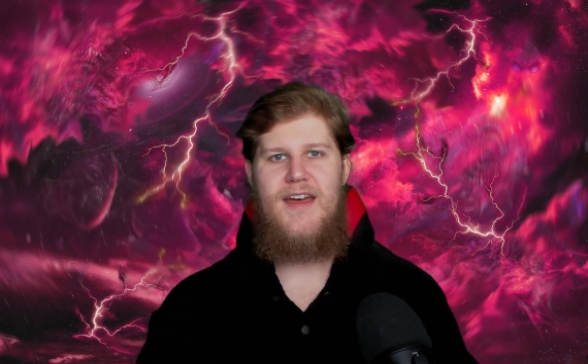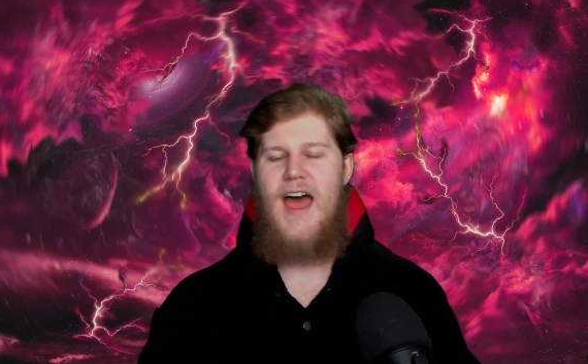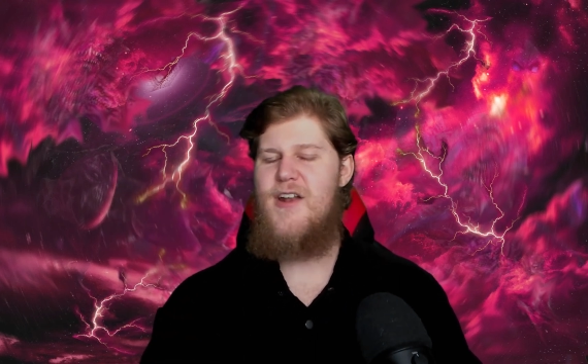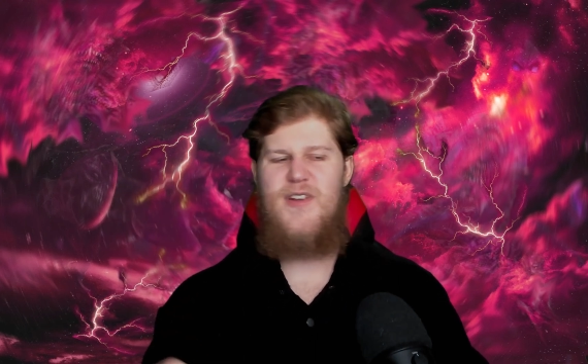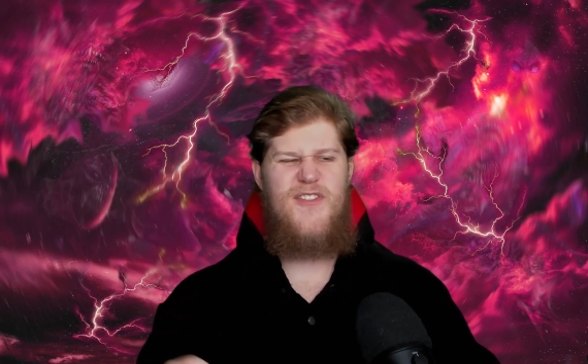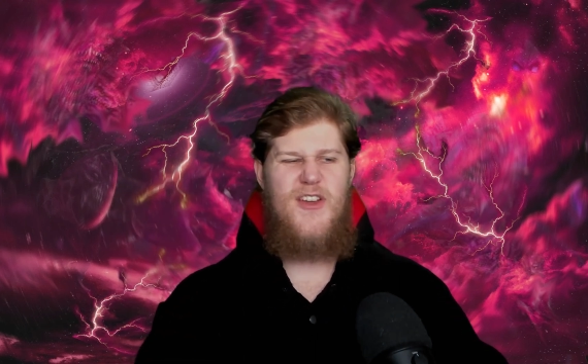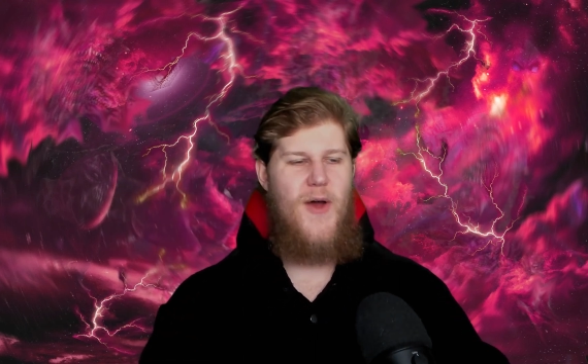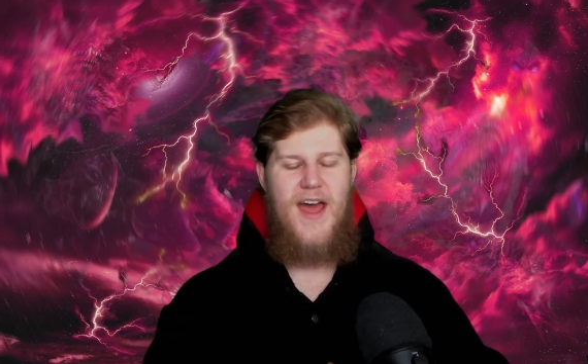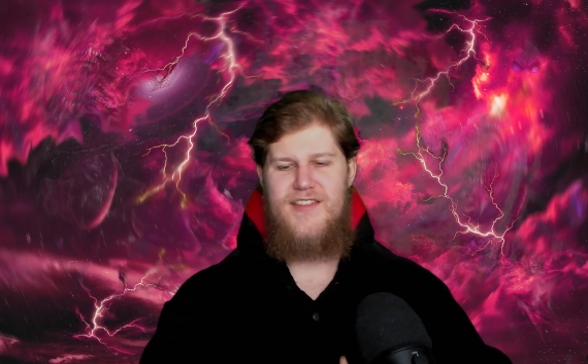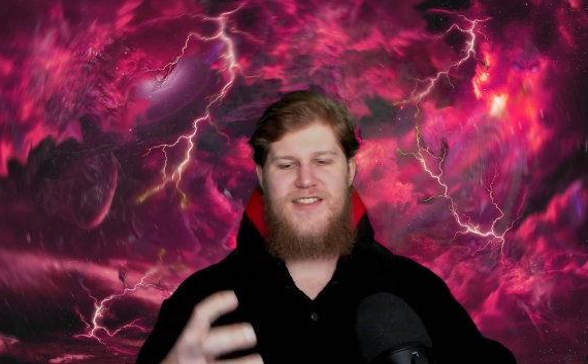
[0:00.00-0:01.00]
I don't even know
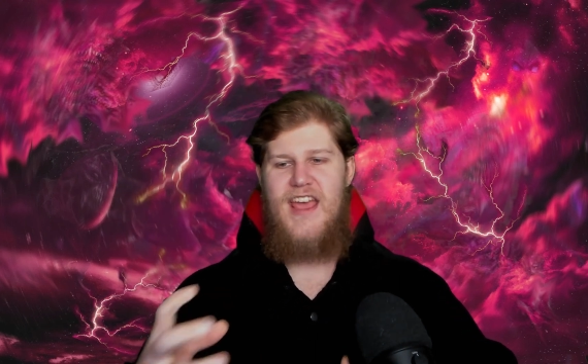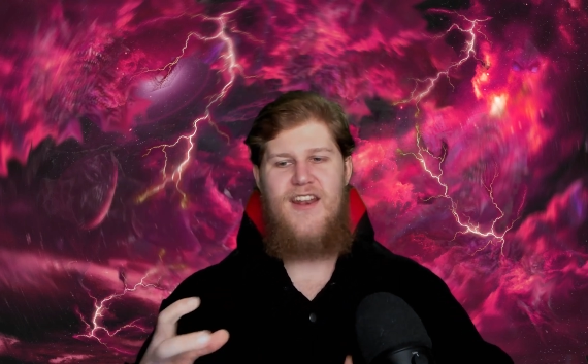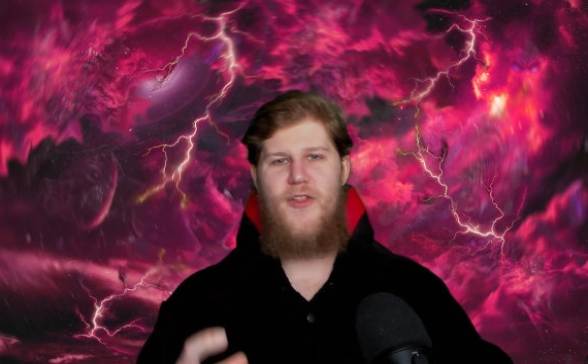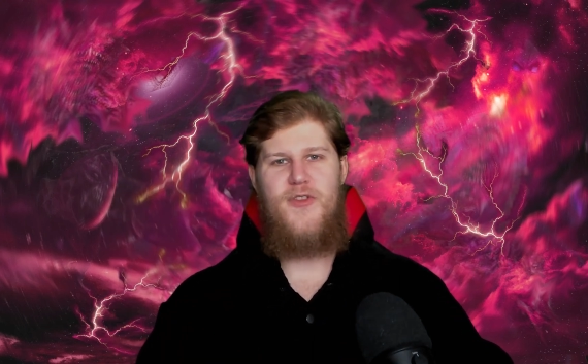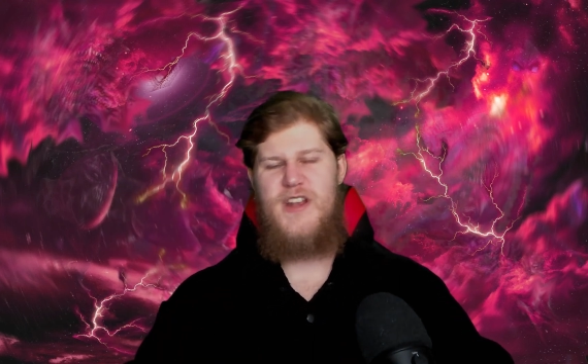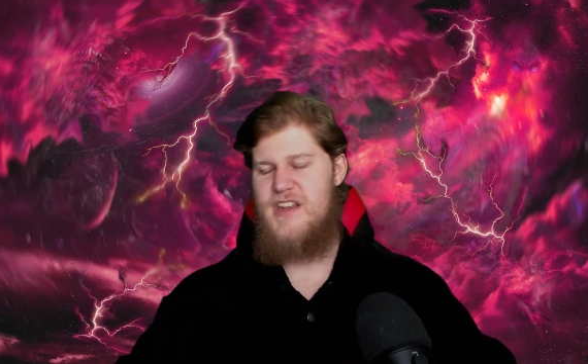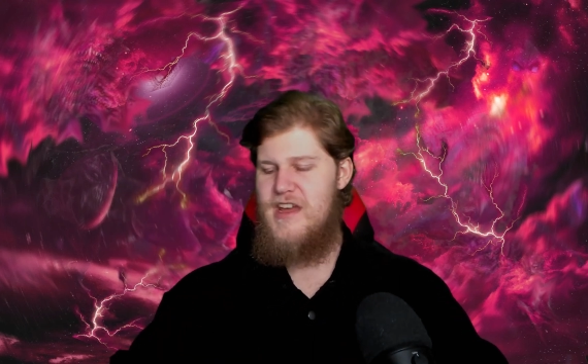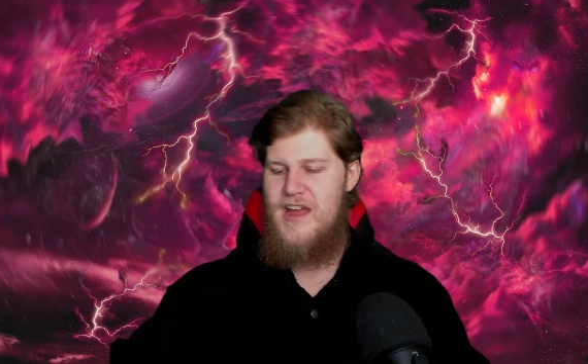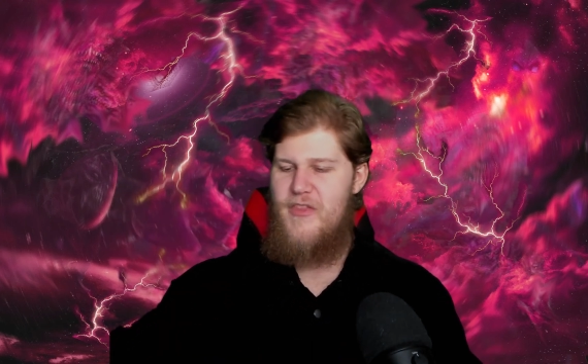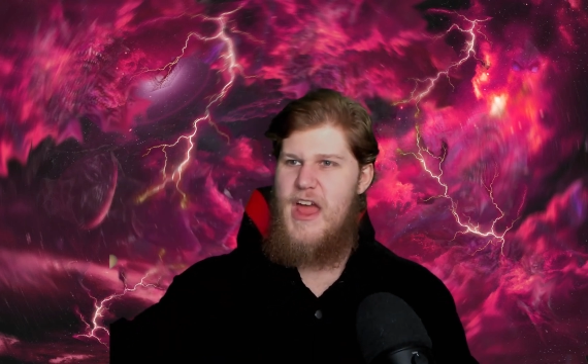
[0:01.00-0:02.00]
how to say it other than
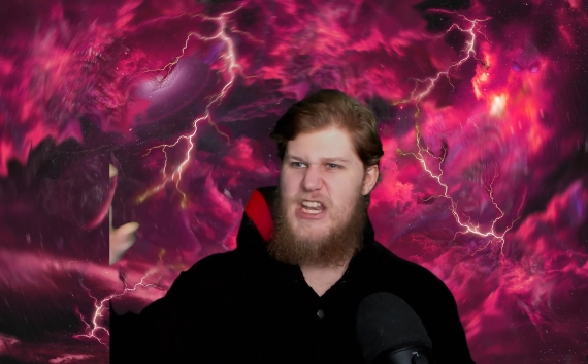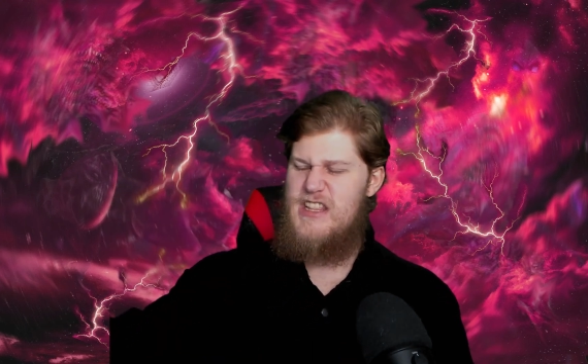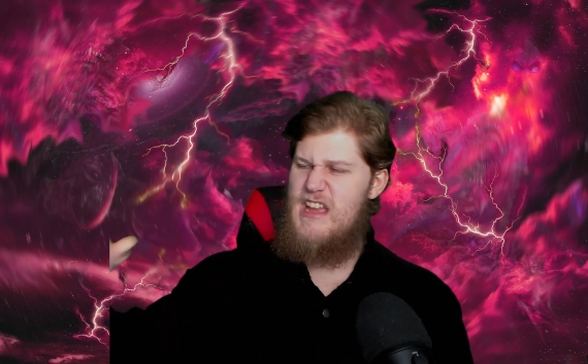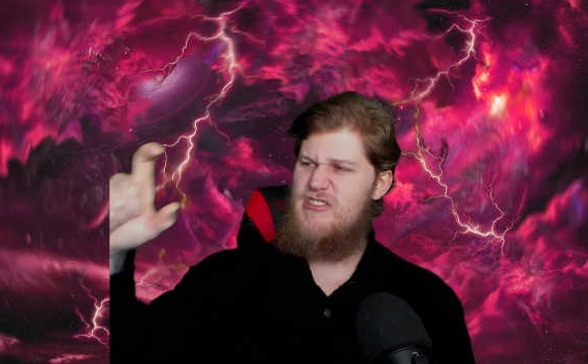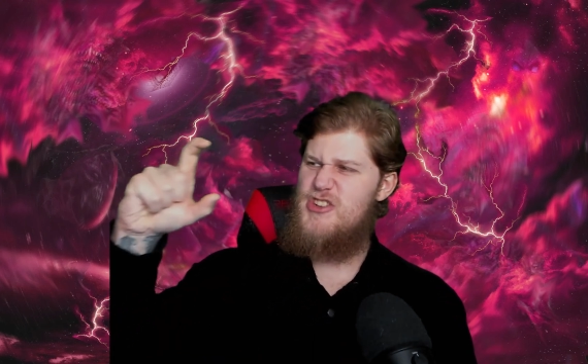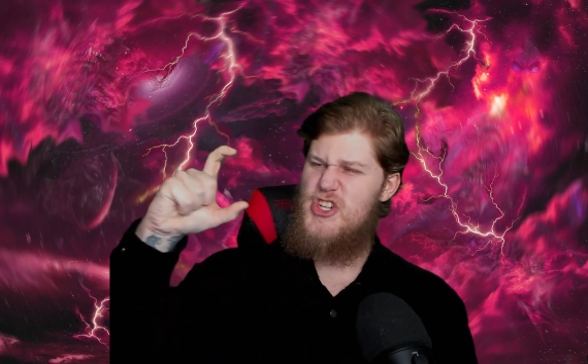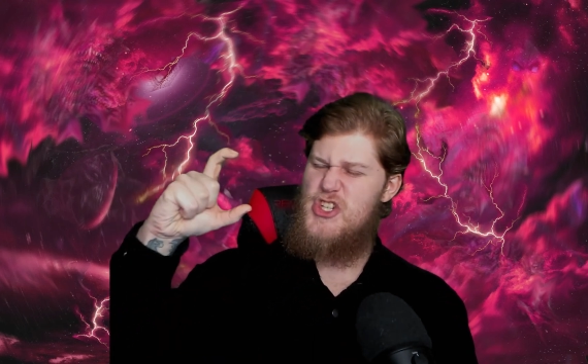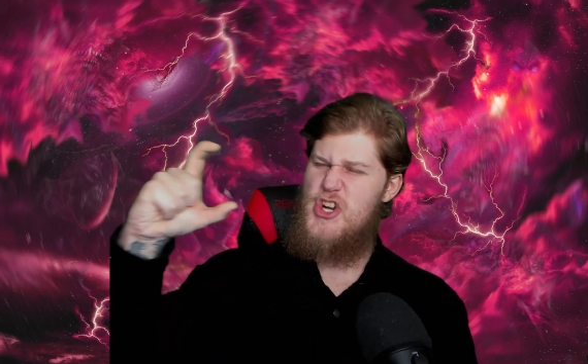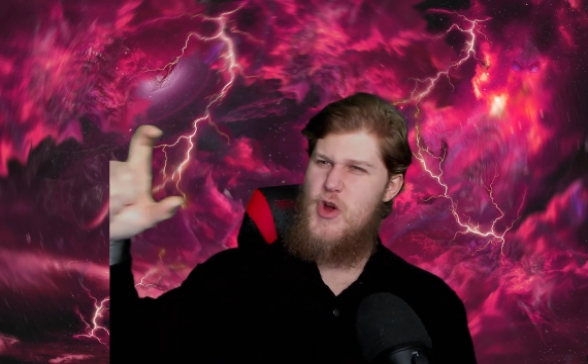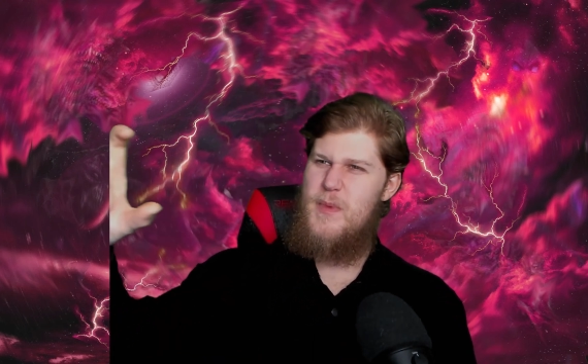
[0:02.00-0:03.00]
that's
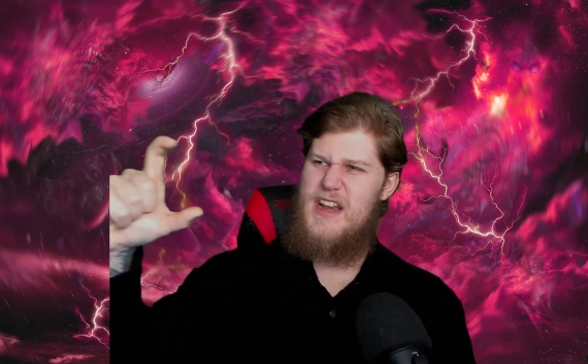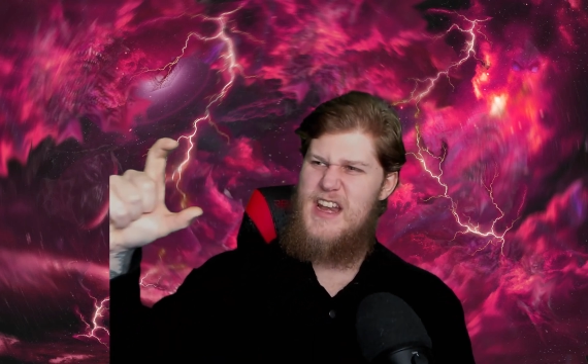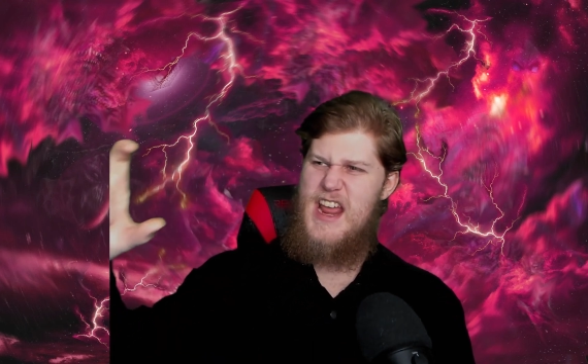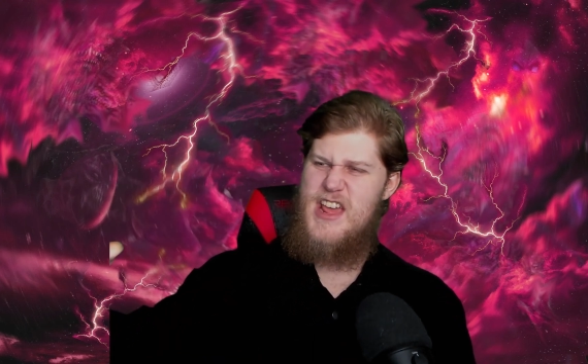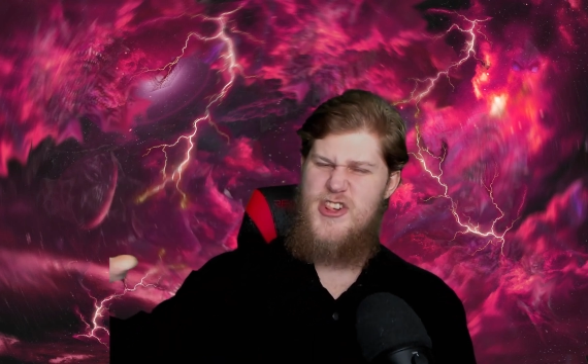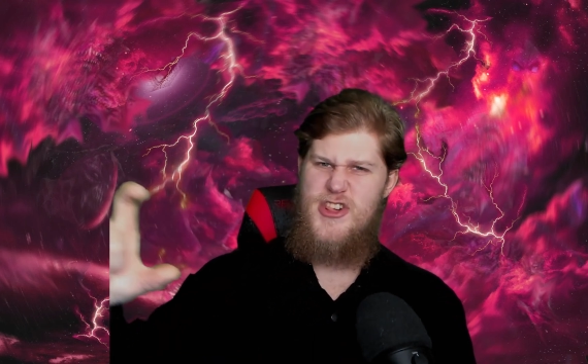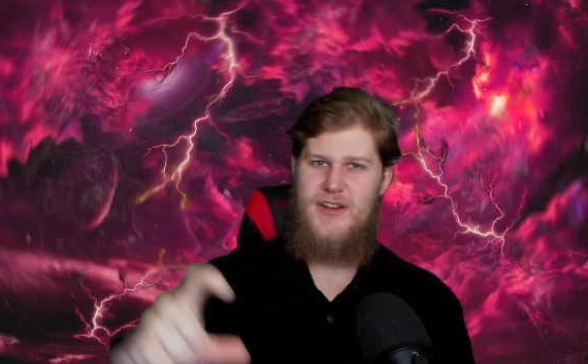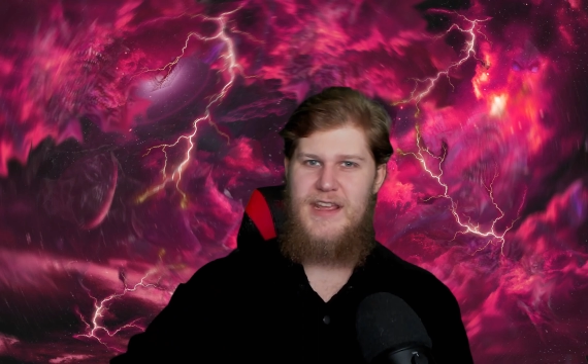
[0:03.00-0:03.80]
determination.